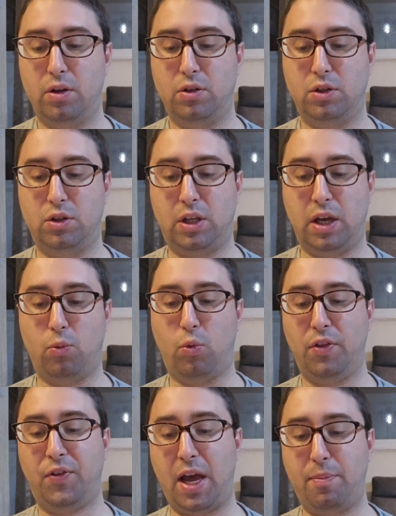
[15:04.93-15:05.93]
So say
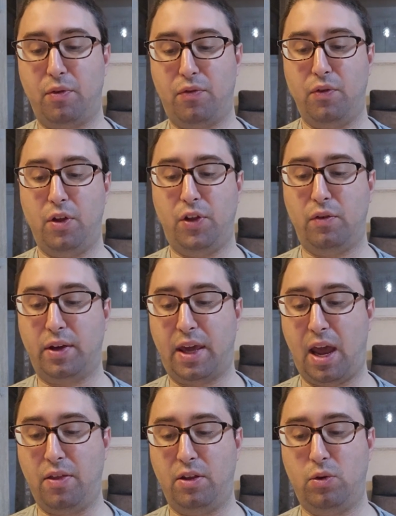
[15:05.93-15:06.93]
what type of nadava
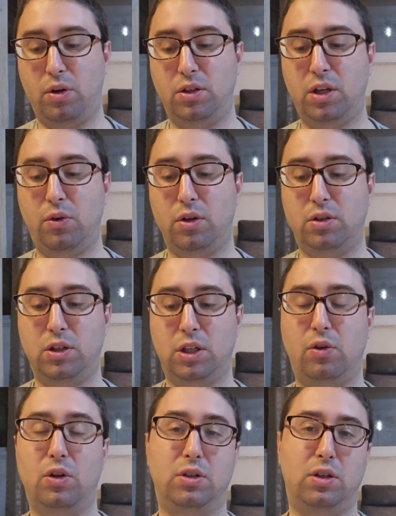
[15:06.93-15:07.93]
can they do naziris?
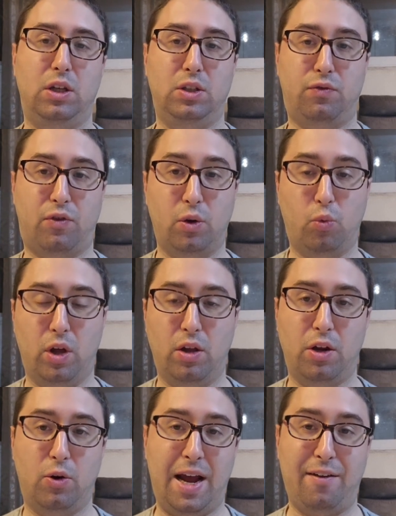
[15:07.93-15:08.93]
Naziris is free
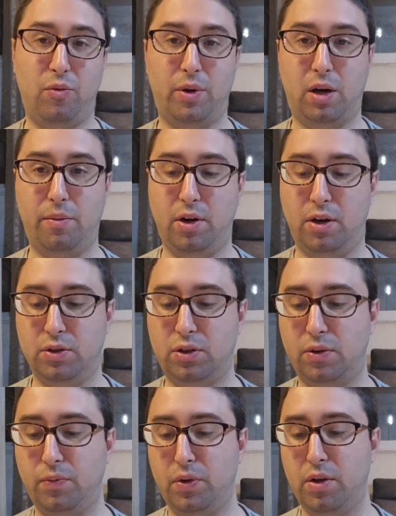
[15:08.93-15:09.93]
will. You don't have to become a nazir.